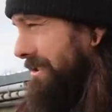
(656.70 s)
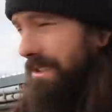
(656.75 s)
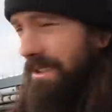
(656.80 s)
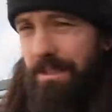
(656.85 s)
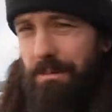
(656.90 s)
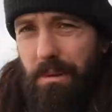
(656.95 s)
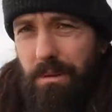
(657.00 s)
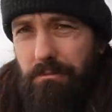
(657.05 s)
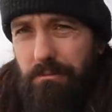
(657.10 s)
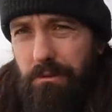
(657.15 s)
there's
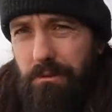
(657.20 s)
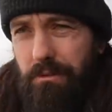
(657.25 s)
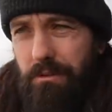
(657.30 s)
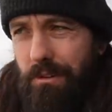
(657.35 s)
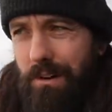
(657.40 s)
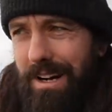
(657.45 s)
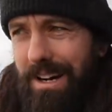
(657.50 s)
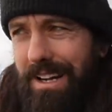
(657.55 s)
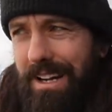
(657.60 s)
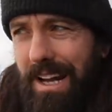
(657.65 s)
gonna be a
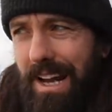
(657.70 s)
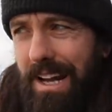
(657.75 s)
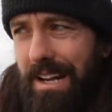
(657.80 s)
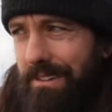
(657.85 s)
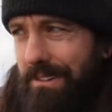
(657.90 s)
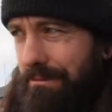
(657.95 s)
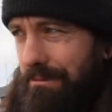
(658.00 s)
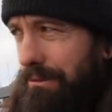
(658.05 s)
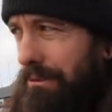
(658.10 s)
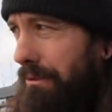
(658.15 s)
roof rack
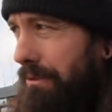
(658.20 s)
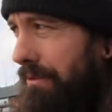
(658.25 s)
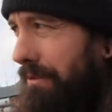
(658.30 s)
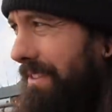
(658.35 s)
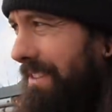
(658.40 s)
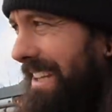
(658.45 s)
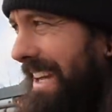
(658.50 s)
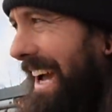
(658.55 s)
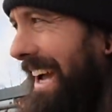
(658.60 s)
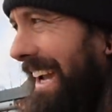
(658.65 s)
and roof
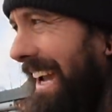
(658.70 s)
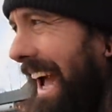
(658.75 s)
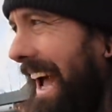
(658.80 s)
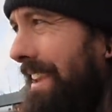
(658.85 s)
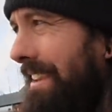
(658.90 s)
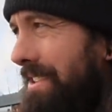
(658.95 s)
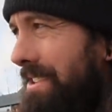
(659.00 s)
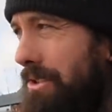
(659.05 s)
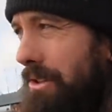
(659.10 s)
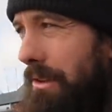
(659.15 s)
deck
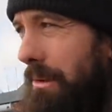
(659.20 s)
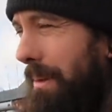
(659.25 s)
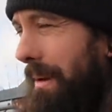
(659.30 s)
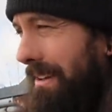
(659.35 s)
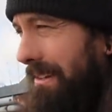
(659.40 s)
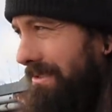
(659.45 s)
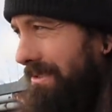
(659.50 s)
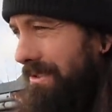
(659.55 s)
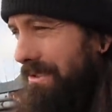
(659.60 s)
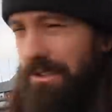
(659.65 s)
and solar
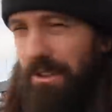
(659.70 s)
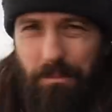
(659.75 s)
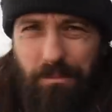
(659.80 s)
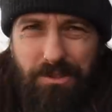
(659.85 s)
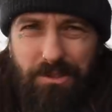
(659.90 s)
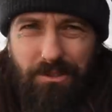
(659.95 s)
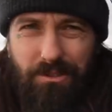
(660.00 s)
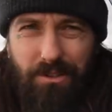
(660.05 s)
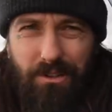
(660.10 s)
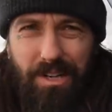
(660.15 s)
panels on top.
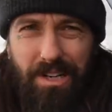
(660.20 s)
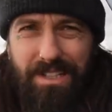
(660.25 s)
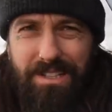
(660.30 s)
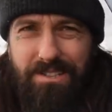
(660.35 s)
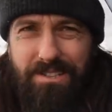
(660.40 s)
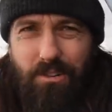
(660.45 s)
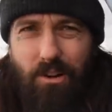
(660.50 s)
So it's